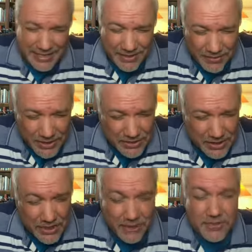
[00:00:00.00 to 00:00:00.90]
Give us
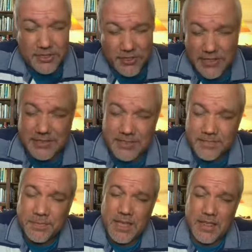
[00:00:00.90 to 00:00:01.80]
enough stress
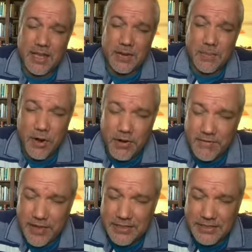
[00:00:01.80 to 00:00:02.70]
that it
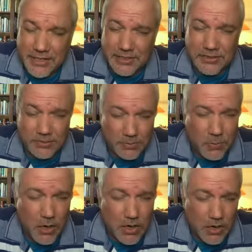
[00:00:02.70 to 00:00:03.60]
motivates us to
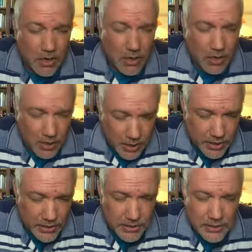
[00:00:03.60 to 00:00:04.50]
work hard,